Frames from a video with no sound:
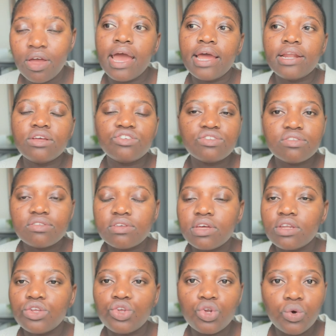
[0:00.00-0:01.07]
And I just
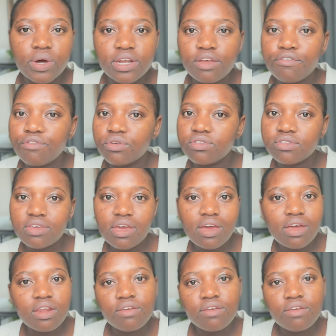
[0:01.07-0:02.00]
said, you know what, if you're scared,